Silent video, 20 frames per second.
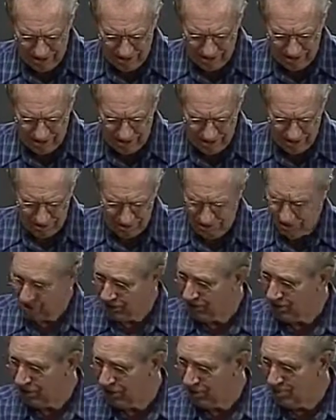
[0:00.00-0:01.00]

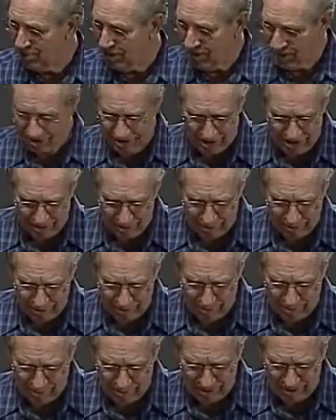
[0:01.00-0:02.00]
Still keep Isaiah. We're
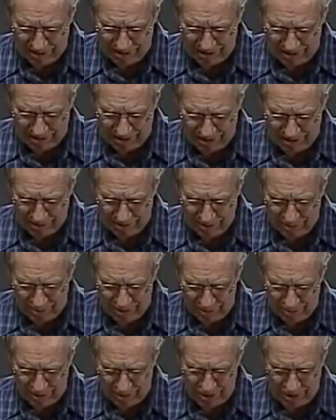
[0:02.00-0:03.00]
coming back to it in a little
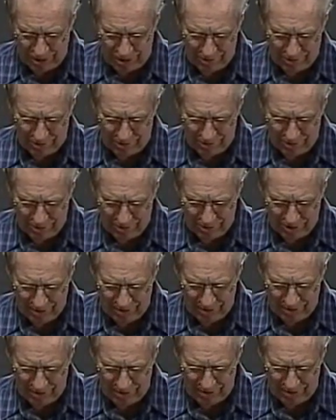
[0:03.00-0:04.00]
bit. But jump all the way
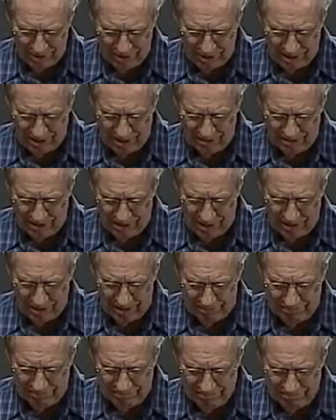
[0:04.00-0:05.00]
up now to
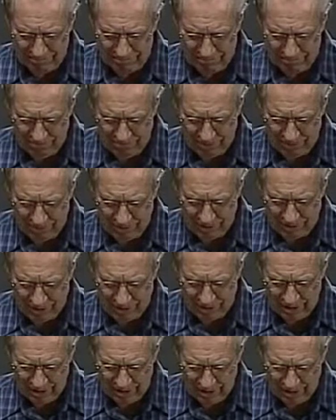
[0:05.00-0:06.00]
Zechariah.
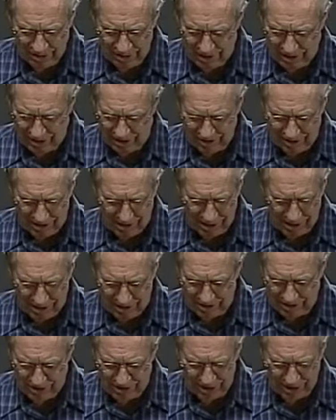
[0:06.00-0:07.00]
And
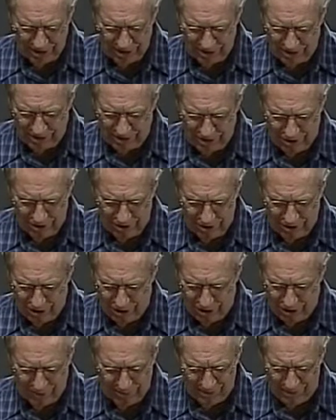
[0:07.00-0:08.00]
Zechariah says it so
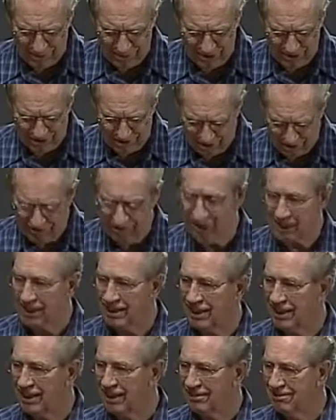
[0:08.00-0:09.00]

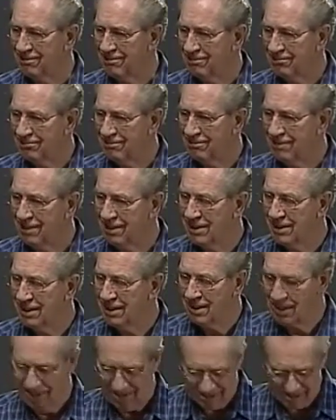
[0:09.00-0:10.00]
specifically
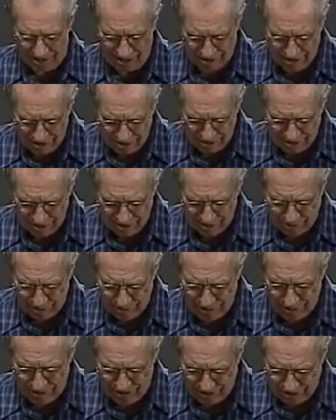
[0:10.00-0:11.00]
that this is
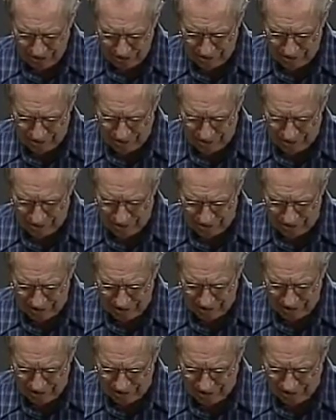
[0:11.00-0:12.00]
what Israel
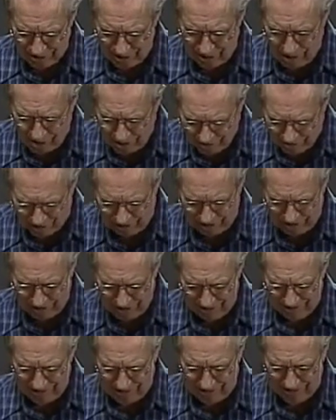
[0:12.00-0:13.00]
was offered.
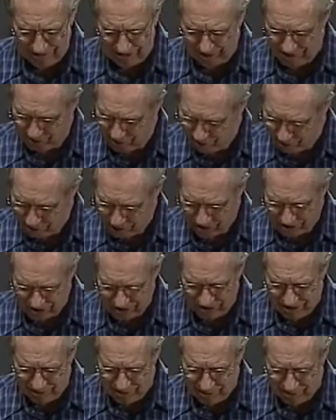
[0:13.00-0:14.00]
Now, they
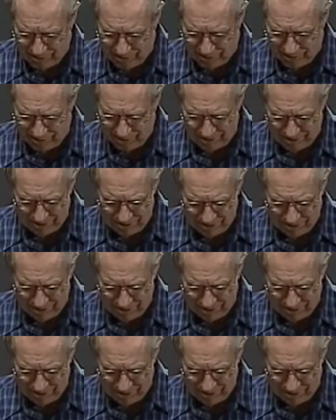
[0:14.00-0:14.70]
rejected it, remember.